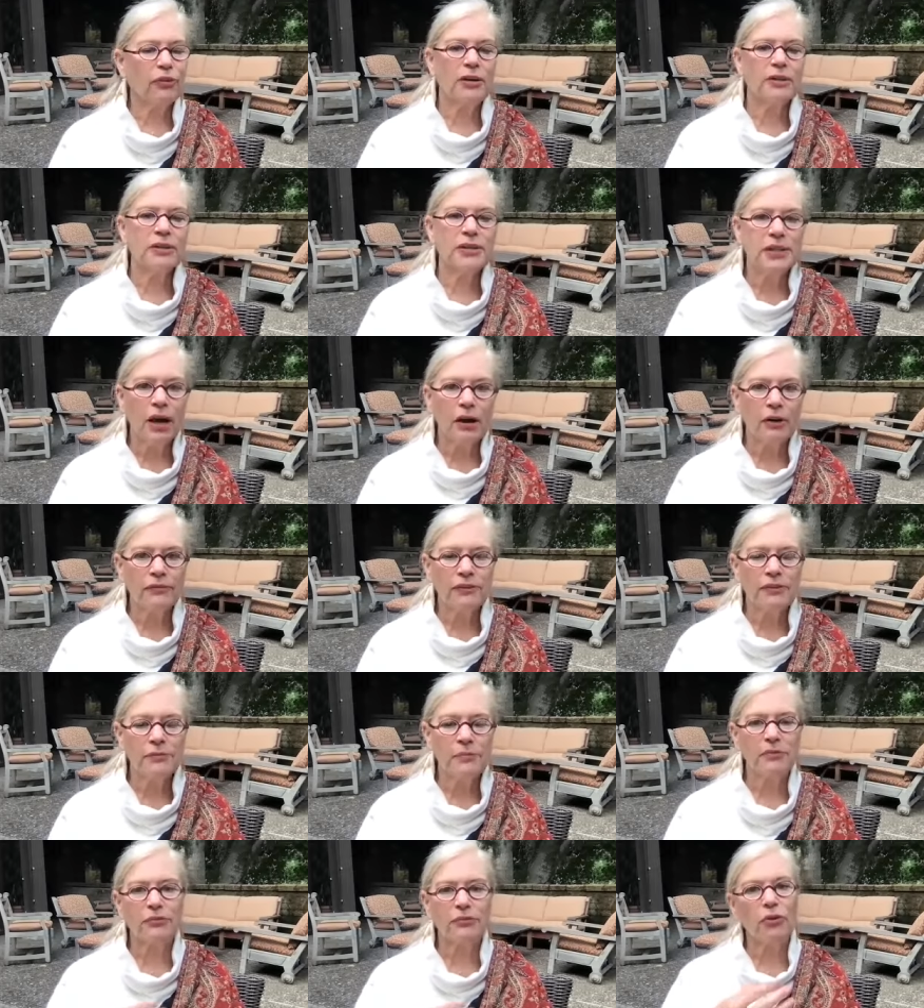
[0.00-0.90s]
ourselves,
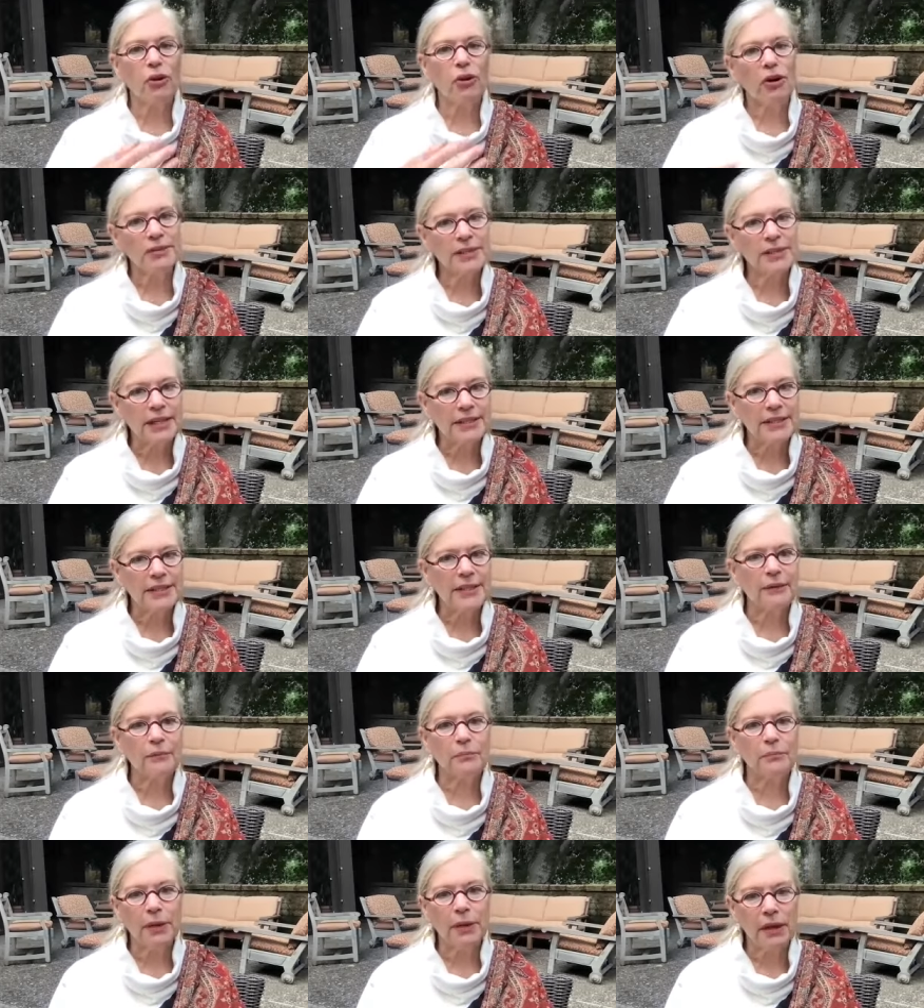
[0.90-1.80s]
but for all
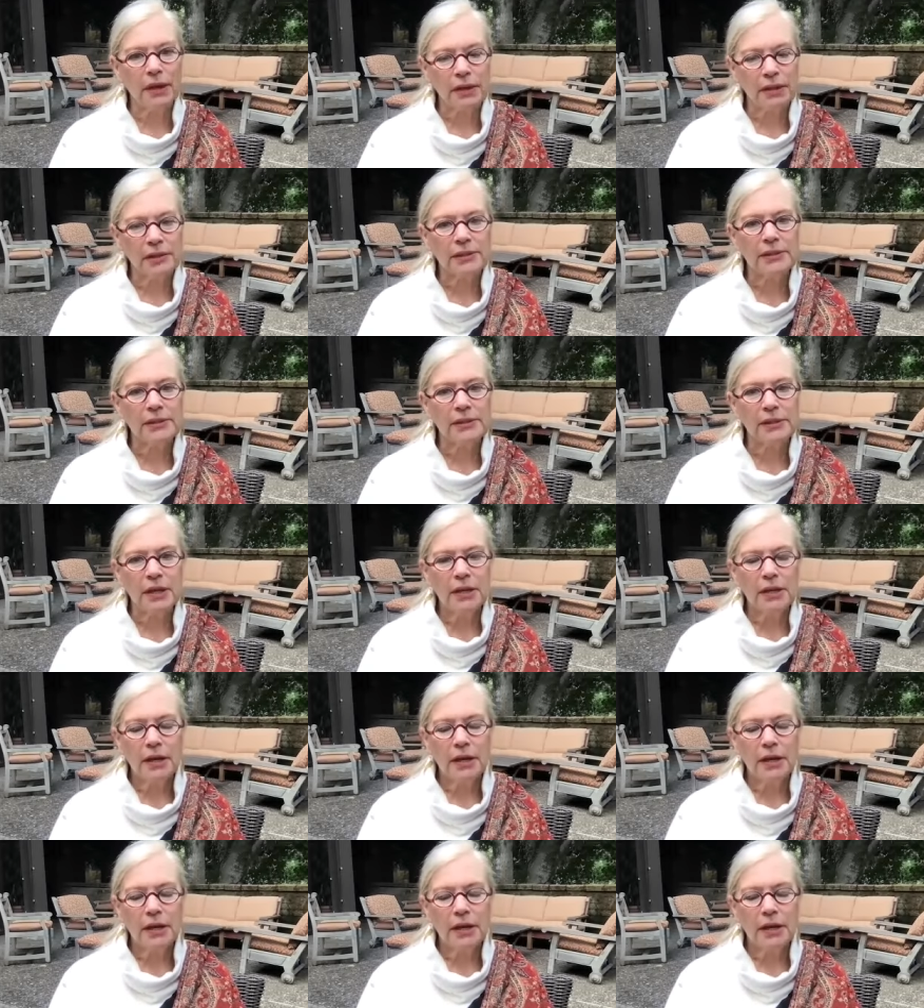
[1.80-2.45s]
sentient beings.